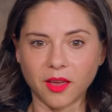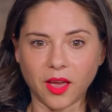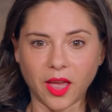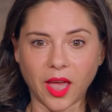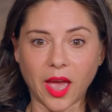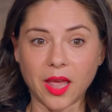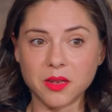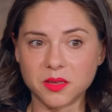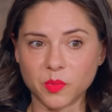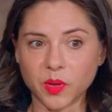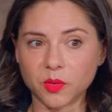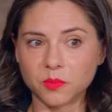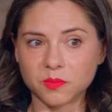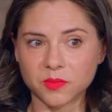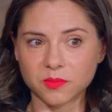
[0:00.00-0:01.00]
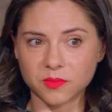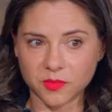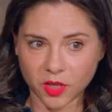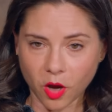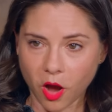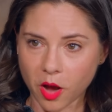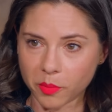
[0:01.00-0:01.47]
I had to be
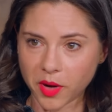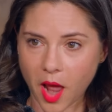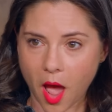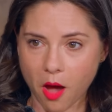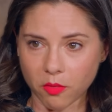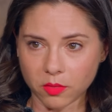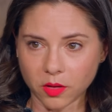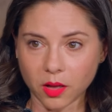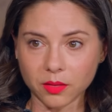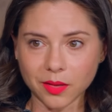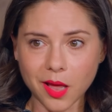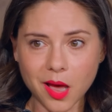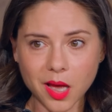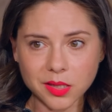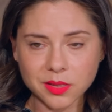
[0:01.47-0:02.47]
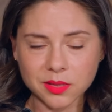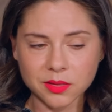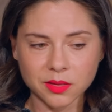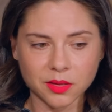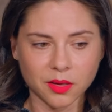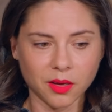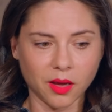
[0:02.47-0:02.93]
calmed down a lot.
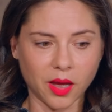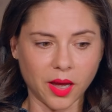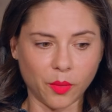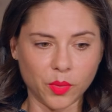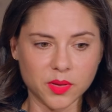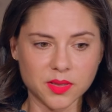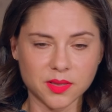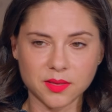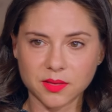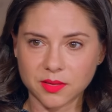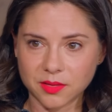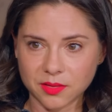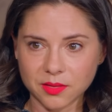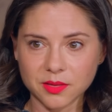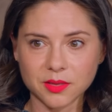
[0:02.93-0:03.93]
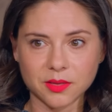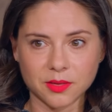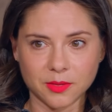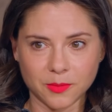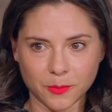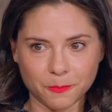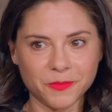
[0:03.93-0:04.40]
I yeah, was. Yeah, they could have
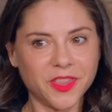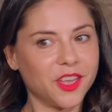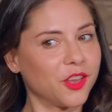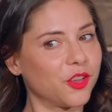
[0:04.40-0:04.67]
used that. They